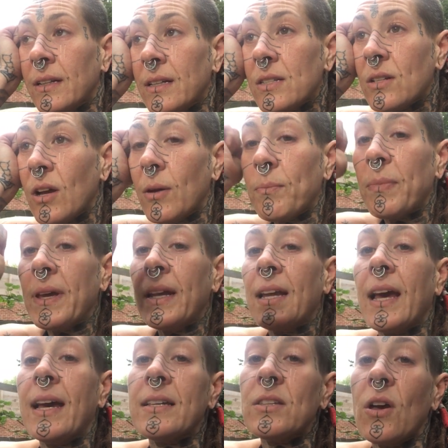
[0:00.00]
It's not been
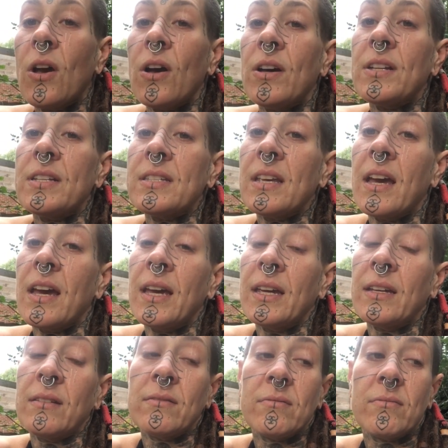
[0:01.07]
as hard as
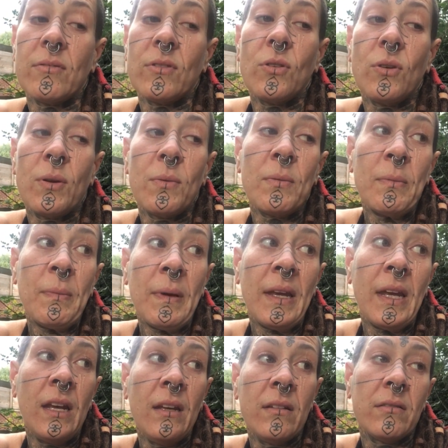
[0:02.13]
I thought it would
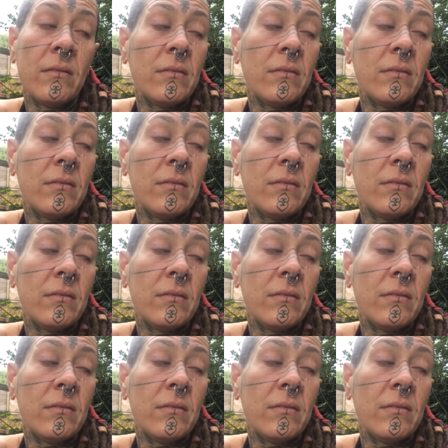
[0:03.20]
be.